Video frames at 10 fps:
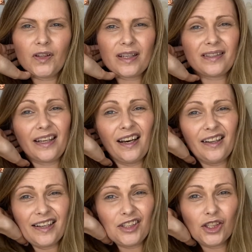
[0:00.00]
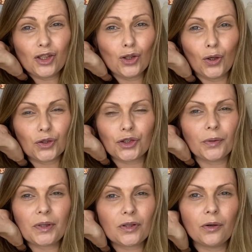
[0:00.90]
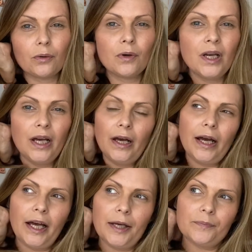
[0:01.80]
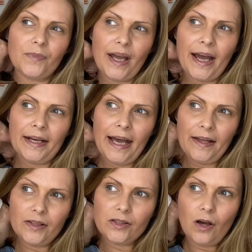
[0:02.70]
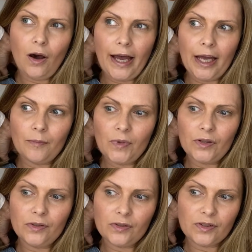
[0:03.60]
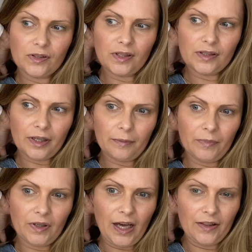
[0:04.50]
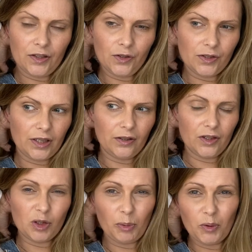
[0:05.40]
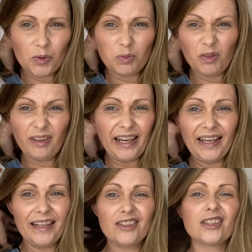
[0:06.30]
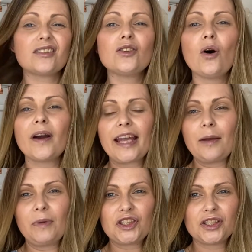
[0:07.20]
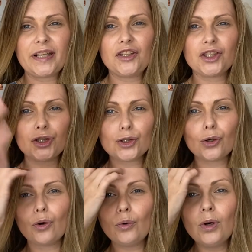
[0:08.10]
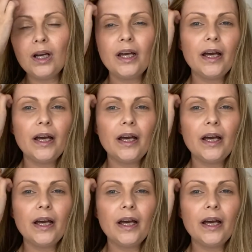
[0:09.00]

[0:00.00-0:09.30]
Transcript: Nicaea. Like, it's just not true at all. Um, and at the time, Gnosticism, like the Gnostic Gospels, were really just not getting much attention at all.